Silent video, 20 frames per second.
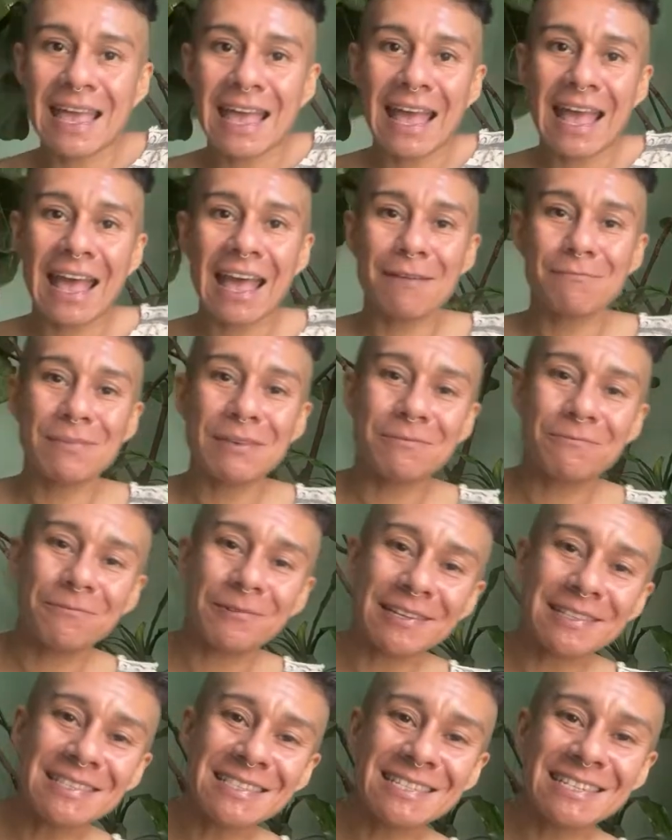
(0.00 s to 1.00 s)
Happy
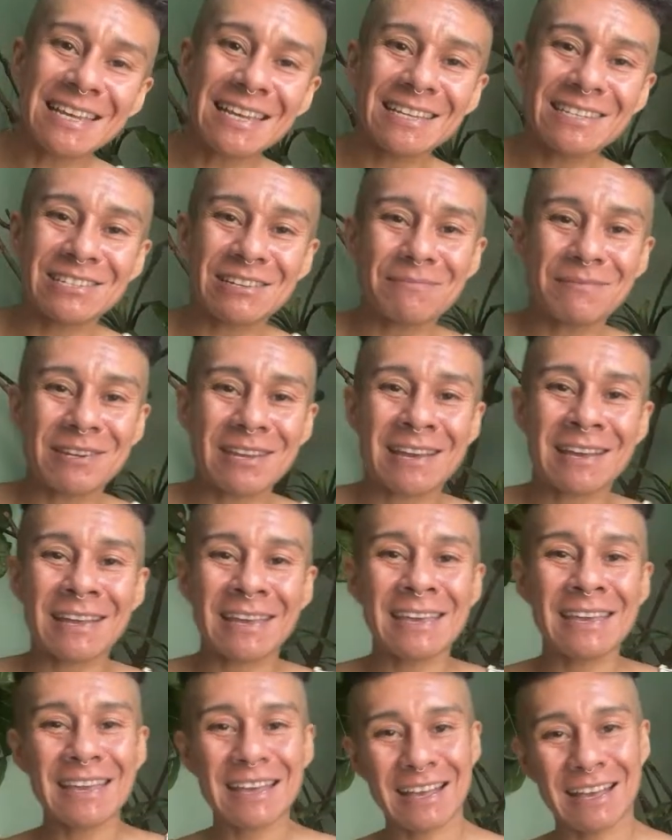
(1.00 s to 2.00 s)
Wednesday,
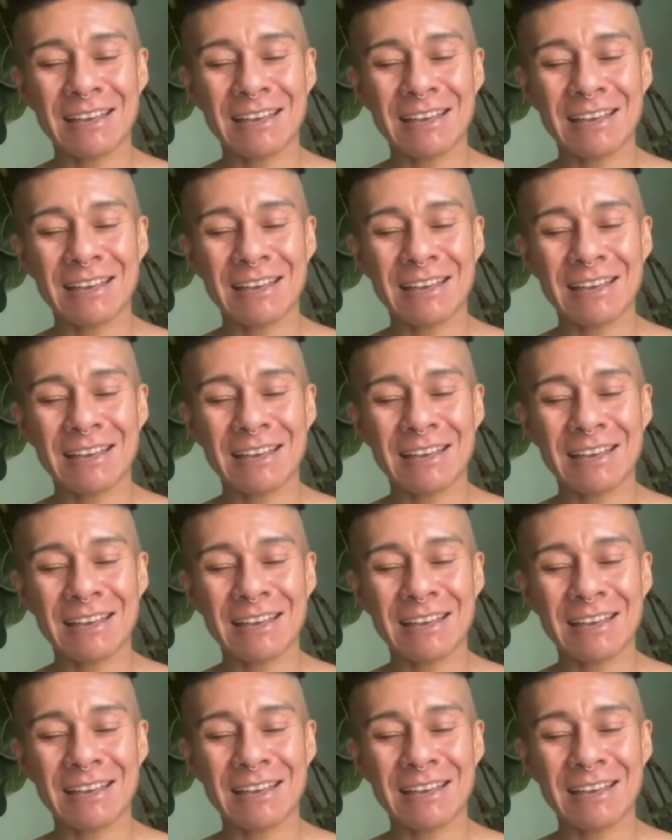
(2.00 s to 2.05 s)
Gemini.